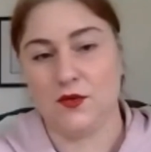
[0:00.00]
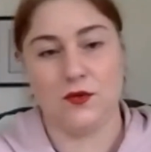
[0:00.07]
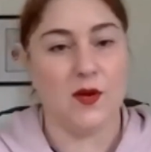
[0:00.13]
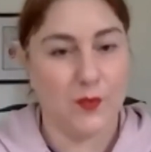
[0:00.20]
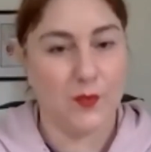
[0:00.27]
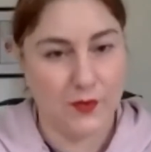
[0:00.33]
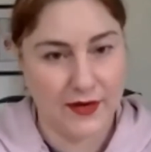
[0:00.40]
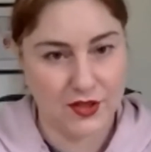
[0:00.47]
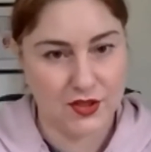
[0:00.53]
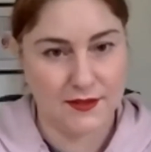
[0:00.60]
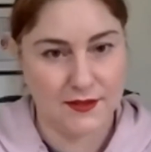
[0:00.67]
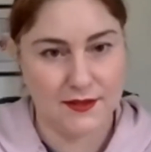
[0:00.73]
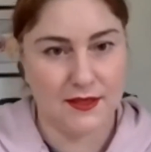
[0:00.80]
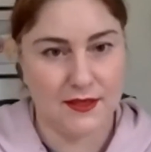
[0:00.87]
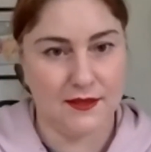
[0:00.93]

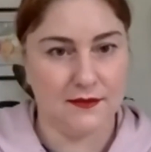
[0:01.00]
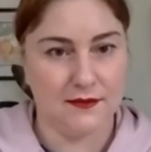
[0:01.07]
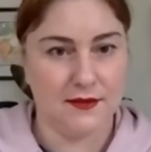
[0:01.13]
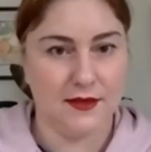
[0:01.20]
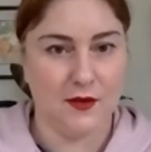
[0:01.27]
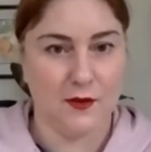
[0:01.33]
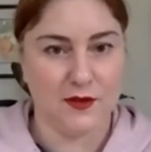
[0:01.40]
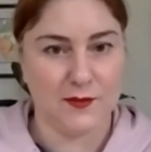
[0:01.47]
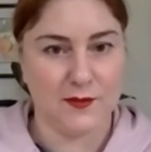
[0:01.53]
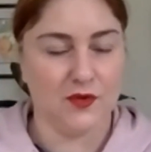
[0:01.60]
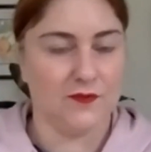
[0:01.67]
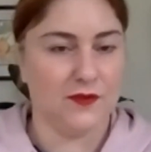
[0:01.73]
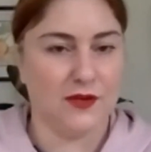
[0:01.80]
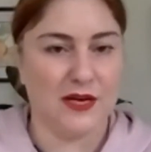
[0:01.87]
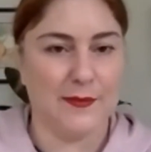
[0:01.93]
operations in hospital
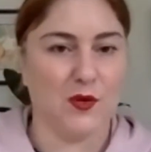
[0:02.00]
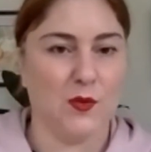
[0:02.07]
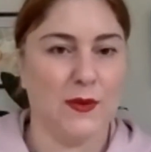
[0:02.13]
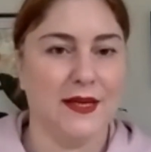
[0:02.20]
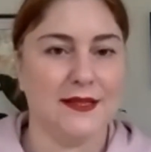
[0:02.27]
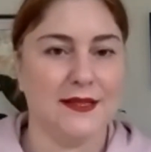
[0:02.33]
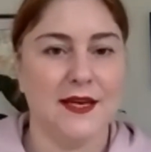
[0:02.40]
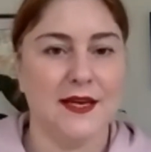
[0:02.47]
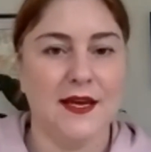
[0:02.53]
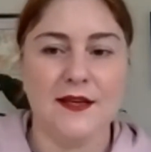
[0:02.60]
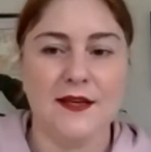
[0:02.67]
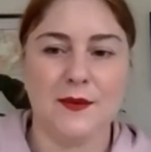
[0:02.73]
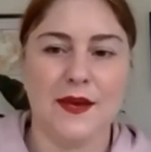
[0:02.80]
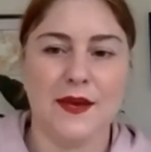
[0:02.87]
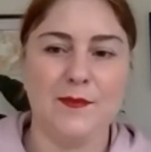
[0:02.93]
for a couple of weeks.
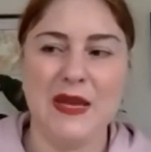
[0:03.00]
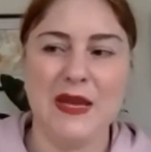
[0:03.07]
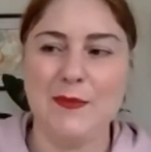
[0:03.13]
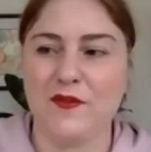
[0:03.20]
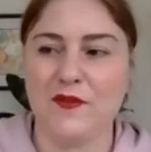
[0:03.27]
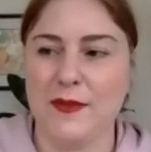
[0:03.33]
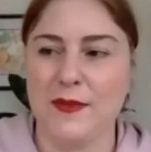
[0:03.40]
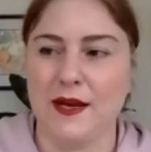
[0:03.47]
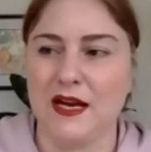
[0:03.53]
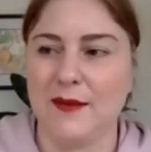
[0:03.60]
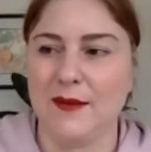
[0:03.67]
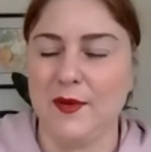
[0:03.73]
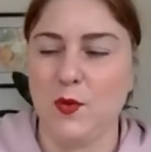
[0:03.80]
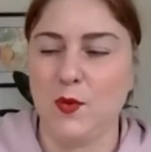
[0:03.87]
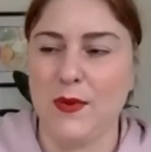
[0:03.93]
So we had people from there
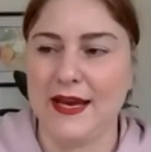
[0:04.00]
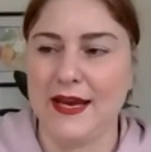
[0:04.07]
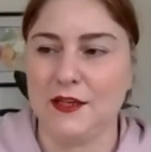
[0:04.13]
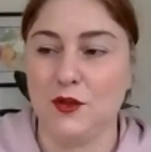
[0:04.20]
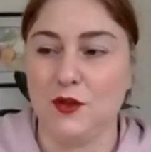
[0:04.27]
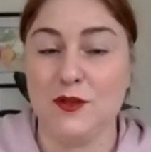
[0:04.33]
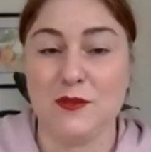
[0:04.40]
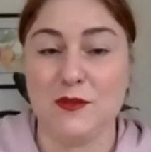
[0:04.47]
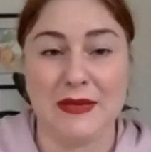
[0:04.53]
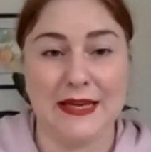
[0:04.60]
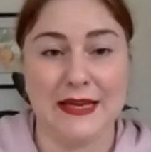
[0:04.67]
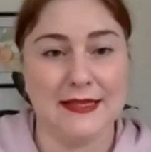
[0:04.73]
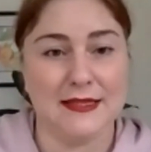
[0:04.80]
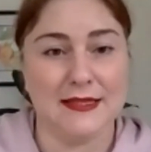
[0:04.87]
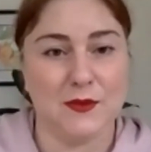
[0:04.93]
coming. We had Lou's
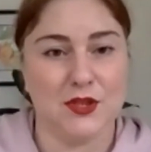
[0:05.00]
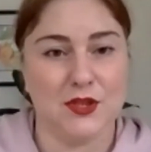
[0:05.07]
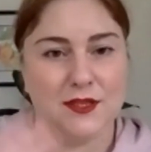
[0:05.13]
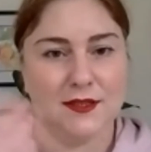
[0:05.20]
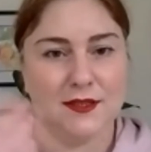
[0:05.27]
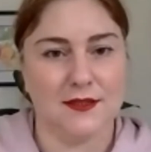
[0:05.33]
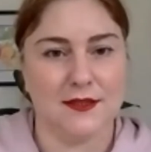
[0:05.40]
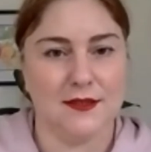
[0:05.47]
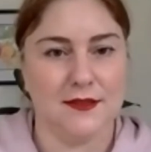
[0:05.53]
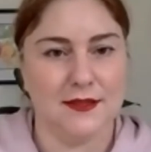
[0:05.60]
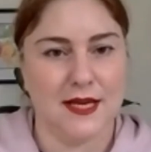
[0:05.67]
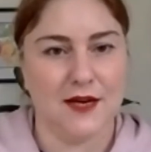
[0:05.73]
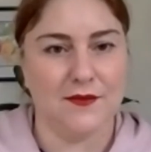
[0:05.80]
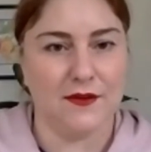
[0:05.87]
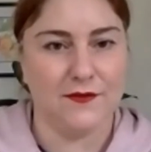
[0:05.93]
Place, which is the
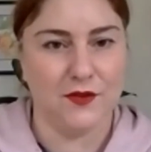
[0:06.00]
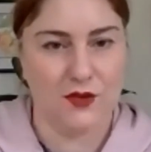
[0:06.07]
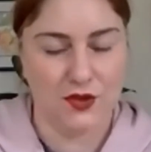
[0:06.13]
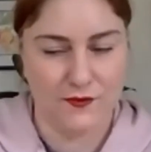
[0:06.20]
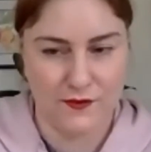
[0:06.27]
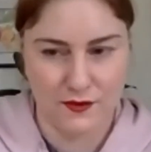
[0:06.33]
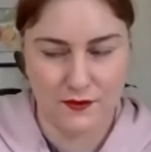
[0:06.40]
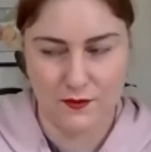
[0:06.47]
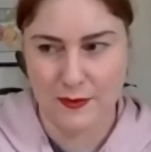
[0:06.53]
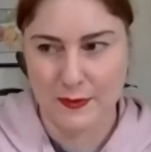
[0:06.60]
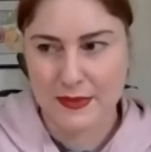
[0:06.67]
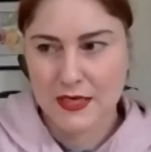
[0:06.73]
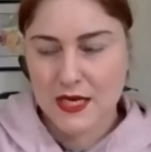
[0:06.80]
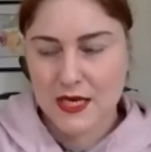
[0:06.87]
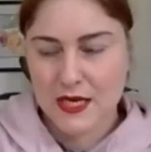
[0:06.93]
day refuge for
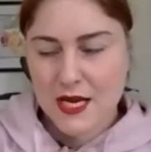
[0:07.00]
women.